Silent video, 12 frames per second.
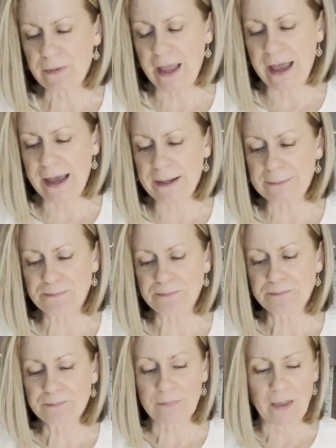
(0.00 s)
And
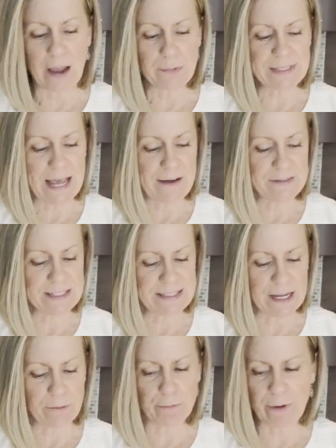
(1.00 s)
I would have to
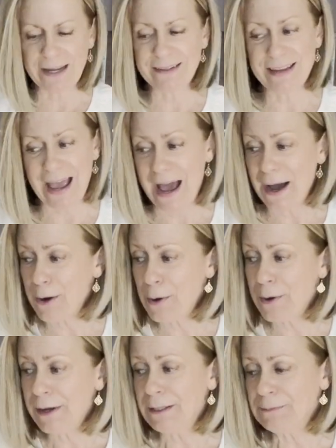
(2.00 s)
say right now,